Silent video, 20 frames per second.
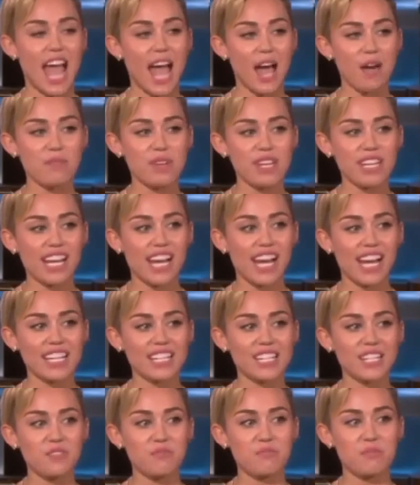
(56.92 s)
habit
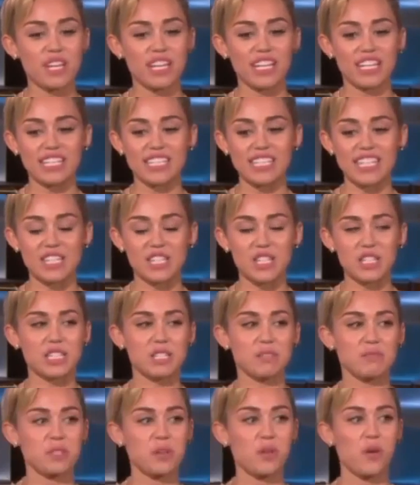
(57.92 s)
kind of, because it just
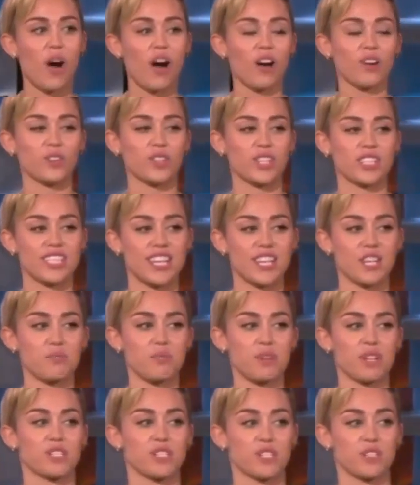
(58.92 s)
seems so awkward to take a
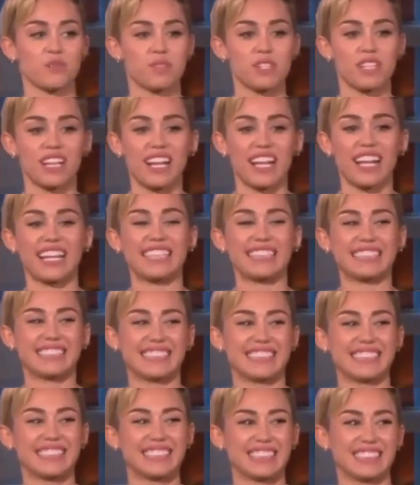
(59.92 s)
picture and be like
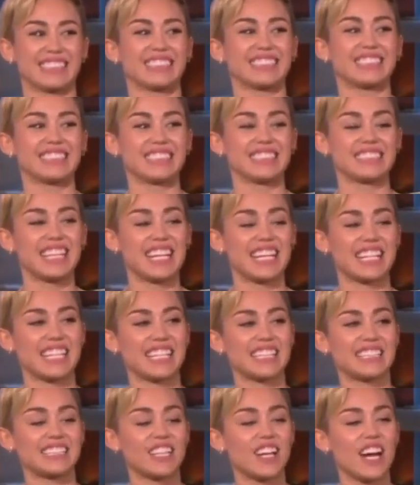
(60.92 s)

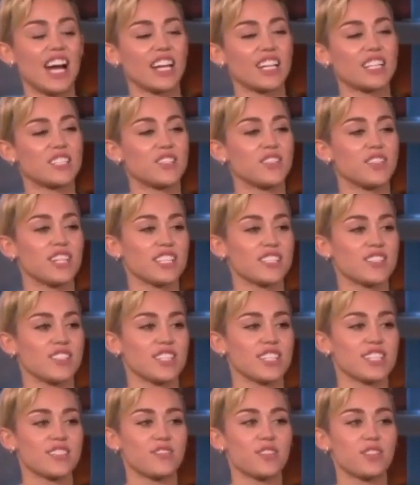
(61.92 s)
I don't know how to do it. So
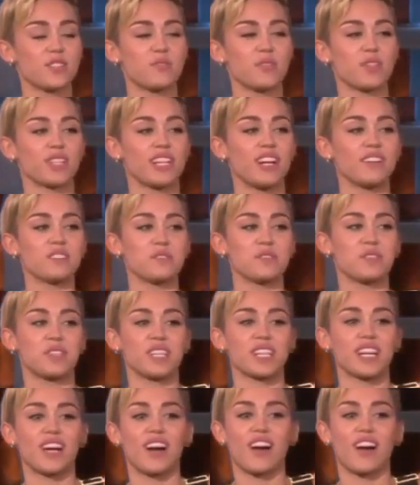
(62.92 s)
it just feels more comfortable to